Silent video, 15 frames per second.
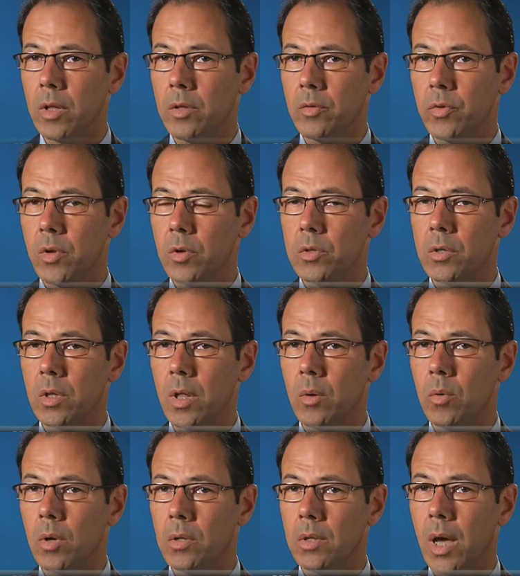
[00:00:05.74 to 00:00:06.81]
in the future that
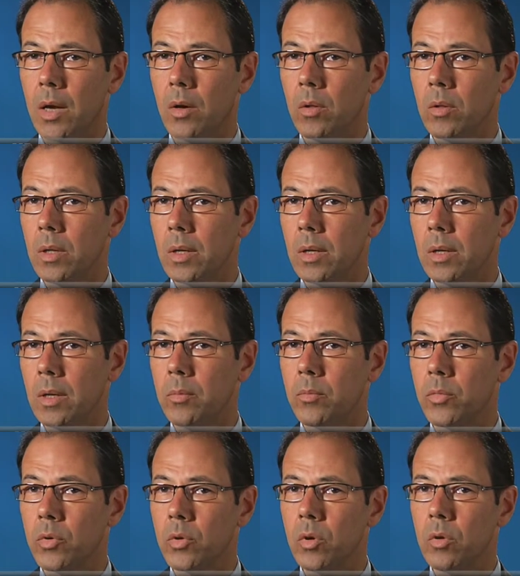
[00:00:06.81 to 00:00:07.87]
we'll not only
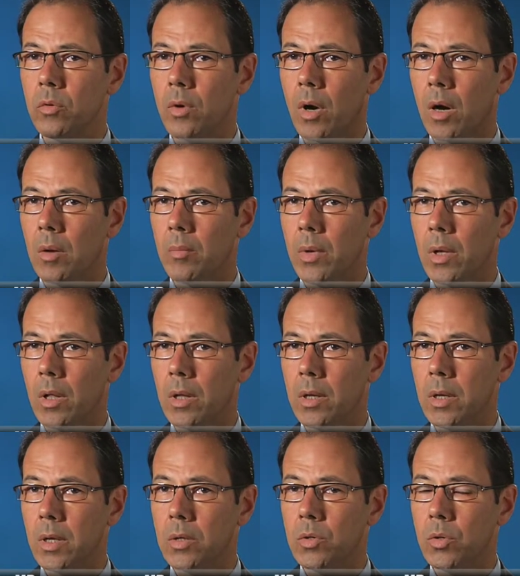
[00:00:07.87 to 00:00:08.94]
improve our
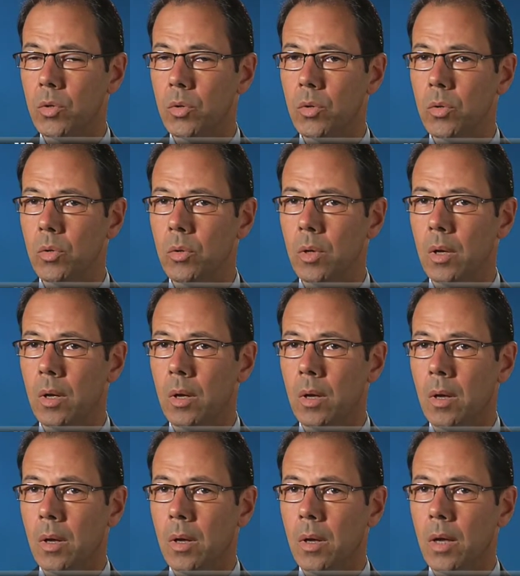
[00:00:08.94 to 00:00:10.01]
ability to
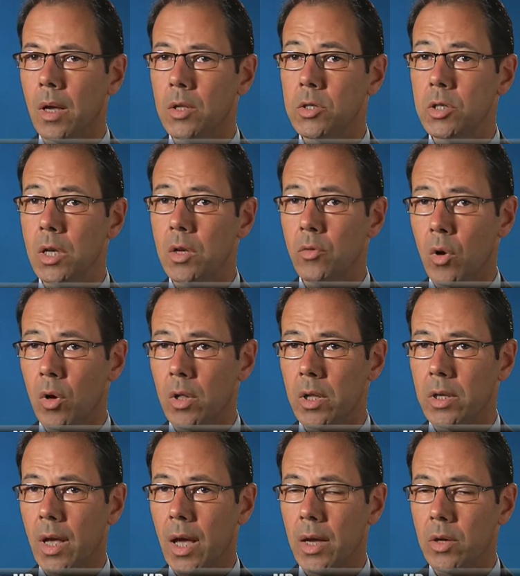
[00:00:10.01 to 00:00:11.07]
achieve early
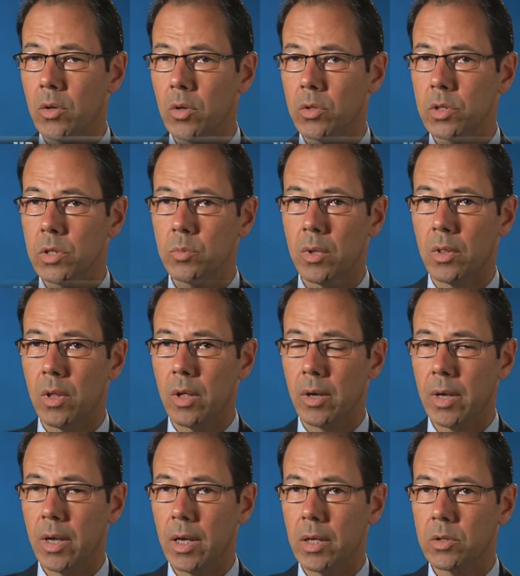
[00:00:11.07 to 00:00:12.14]
diagnosis with lung
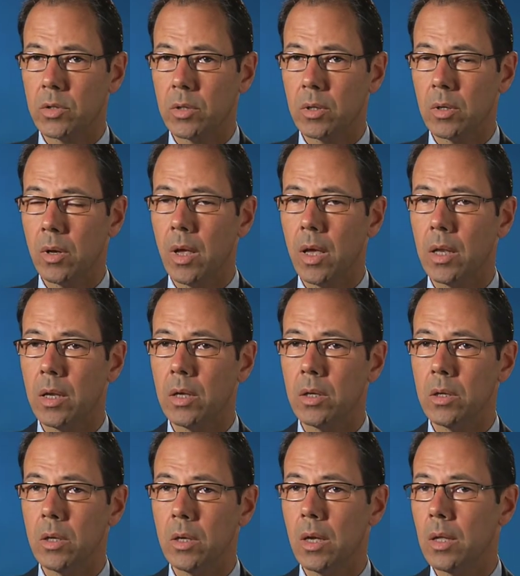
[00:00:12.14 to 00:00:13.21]
cancer
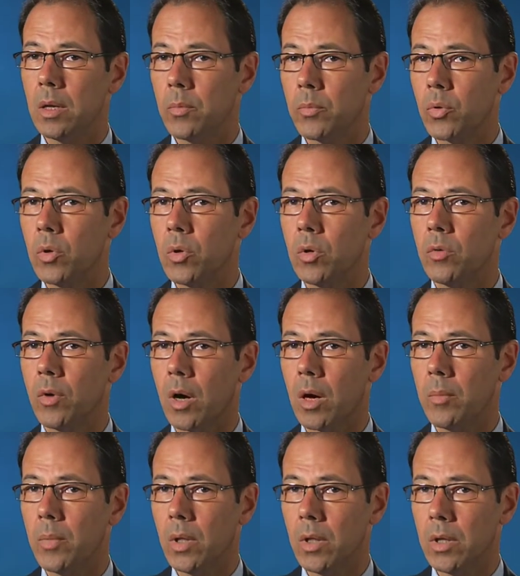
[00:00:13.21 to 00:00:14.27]
and, and improve our
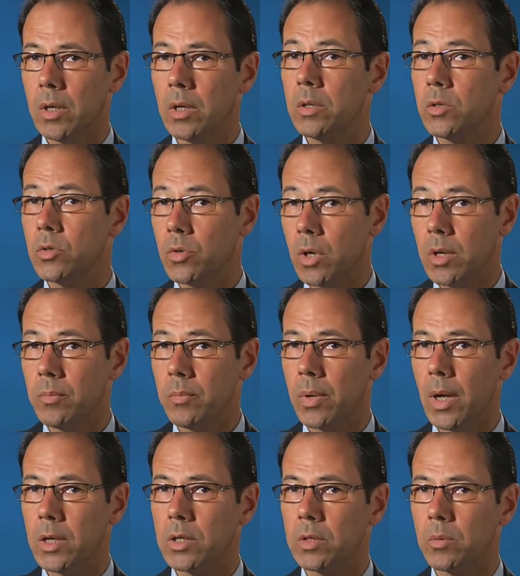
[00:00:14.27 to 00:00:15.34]
ability to treat
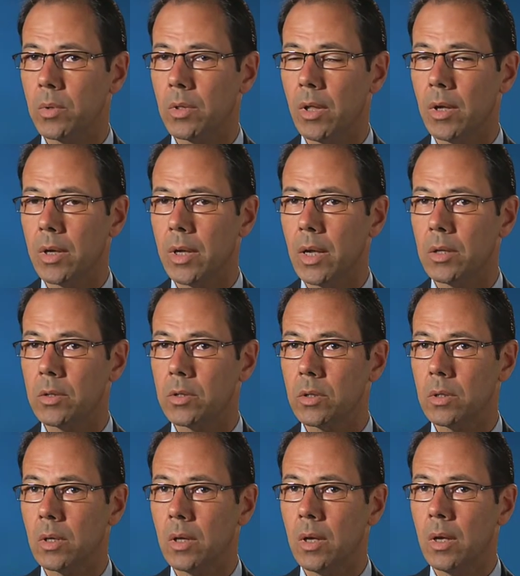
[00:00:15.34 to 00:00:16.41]
patients with lung
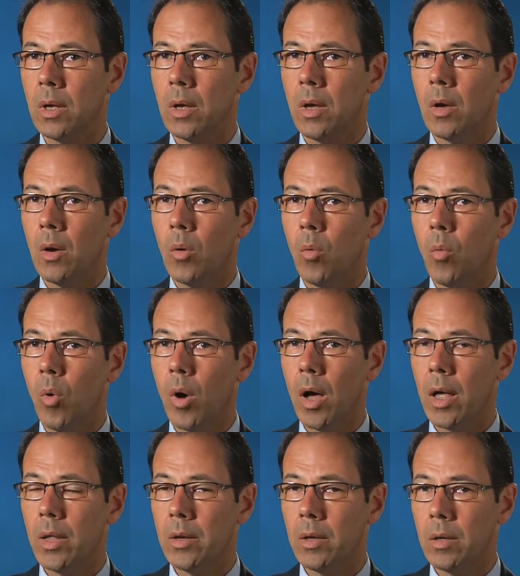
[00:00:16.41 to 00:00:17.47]
cancer.
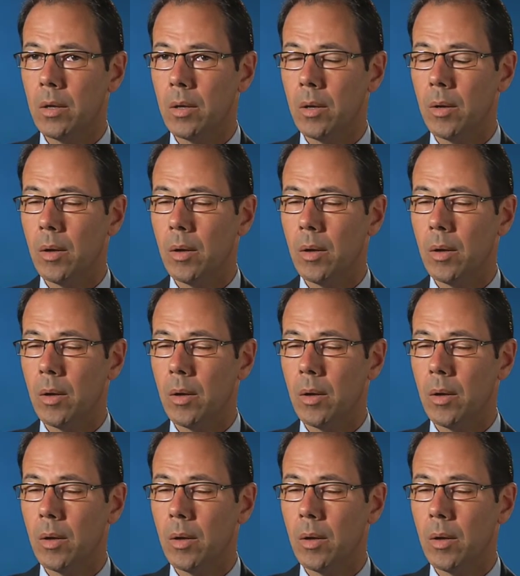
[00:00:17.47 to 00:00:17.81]
One